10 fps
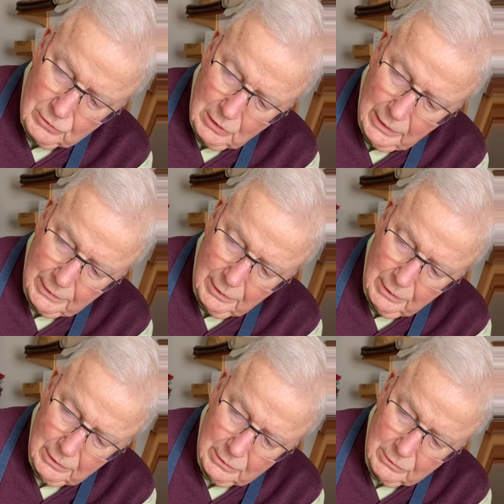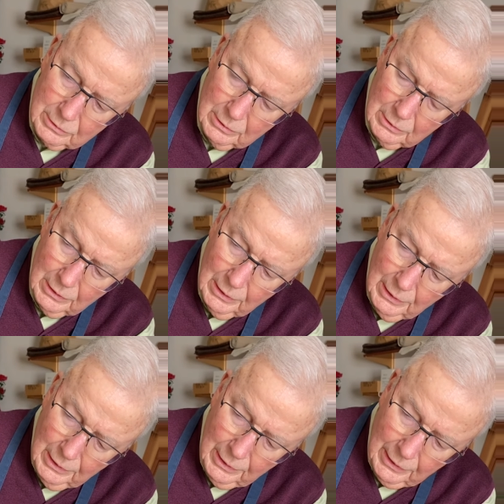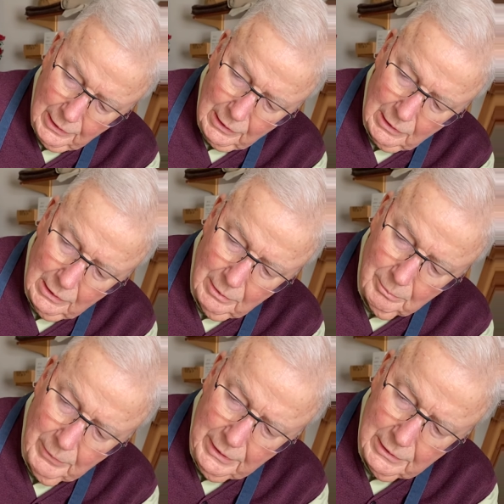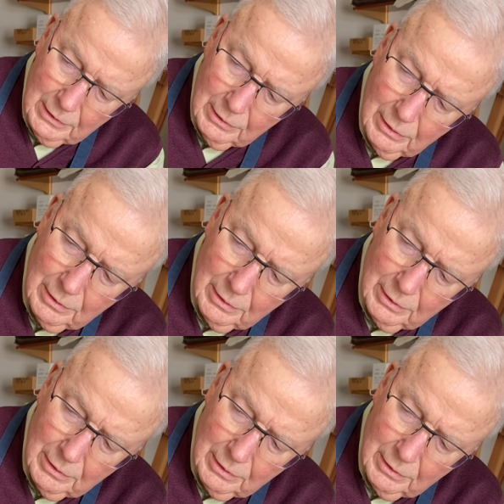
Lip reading: like this, and making the